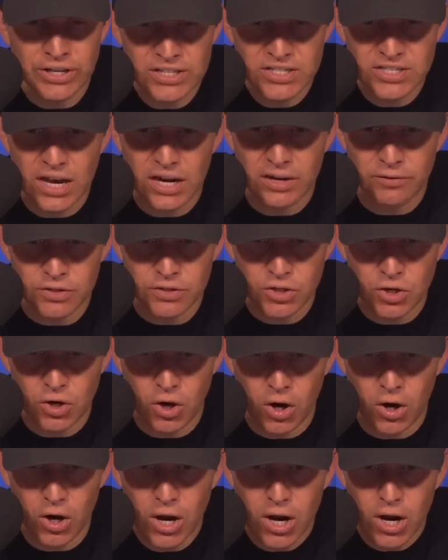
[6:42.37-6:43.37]
gets out of his
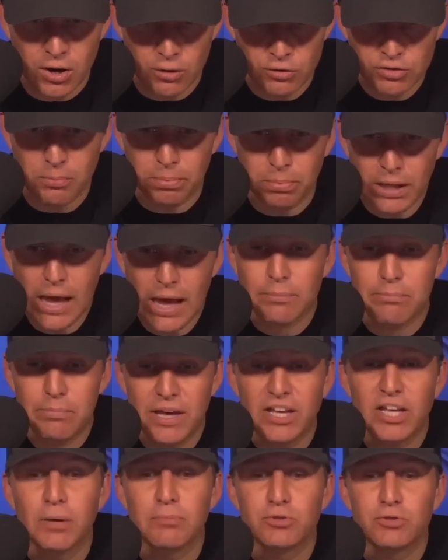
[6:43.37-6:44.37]
car, there was a black
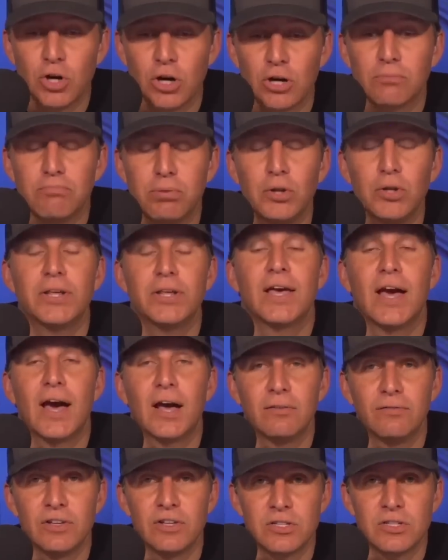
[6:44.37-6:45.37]
pickup truck pulling
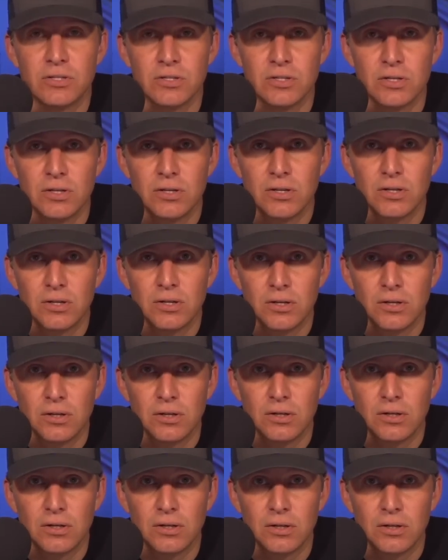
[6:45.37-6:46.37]
out of its
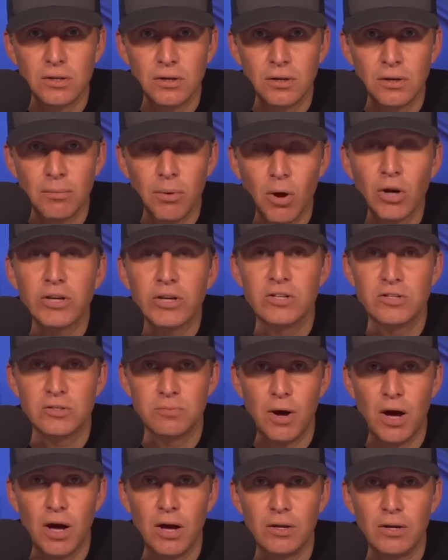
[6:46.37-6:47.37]
parking
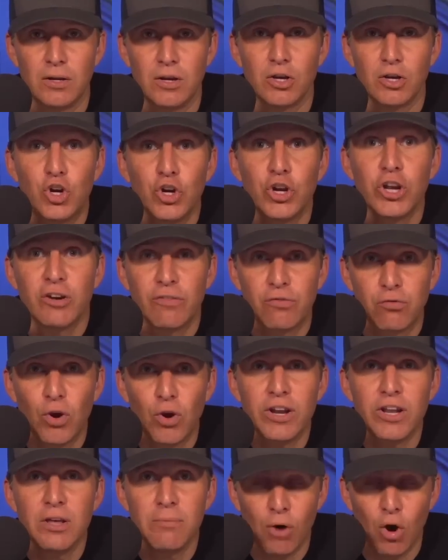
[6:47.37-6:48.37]
spot. Could it have
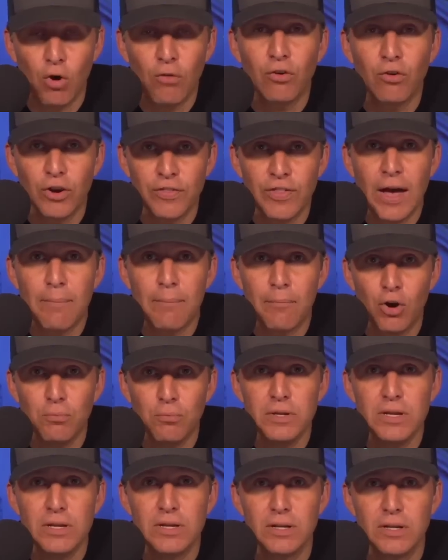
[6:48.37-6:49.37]
run him over in that
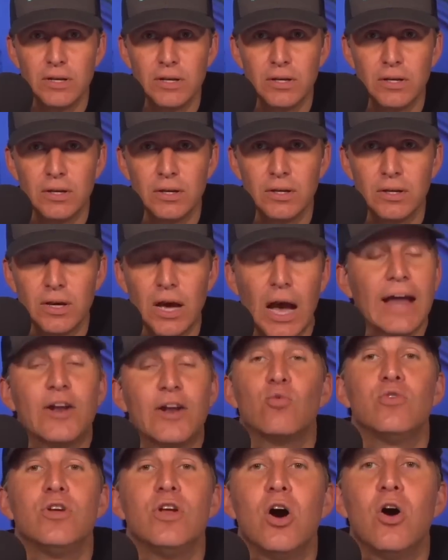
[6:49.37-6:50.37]
moment? I
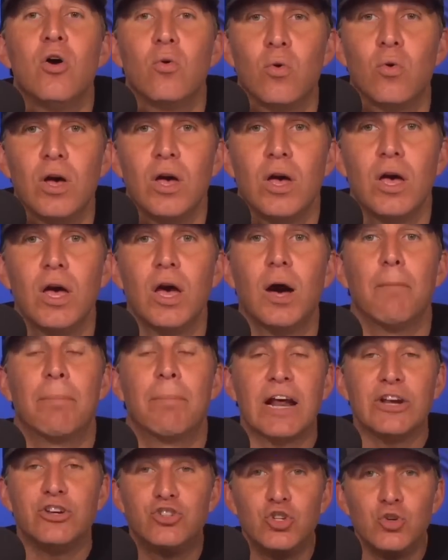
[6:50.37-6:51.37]
don't know.
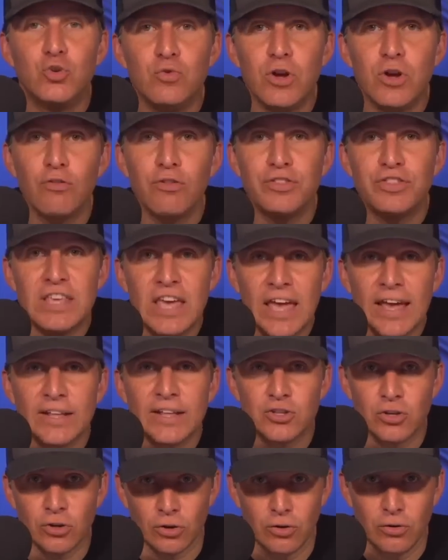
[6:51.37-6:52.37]
But I do know that the
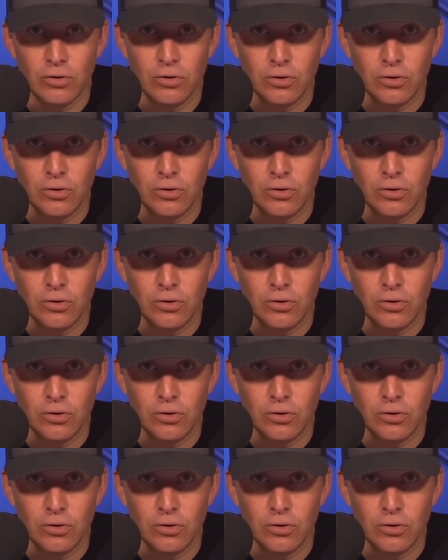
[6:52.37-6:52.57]
answer